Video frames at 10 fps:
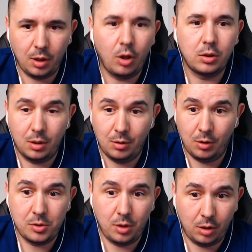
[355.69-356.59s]
I
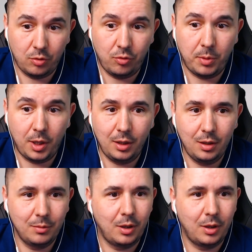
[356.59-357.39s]
lost a lot of money.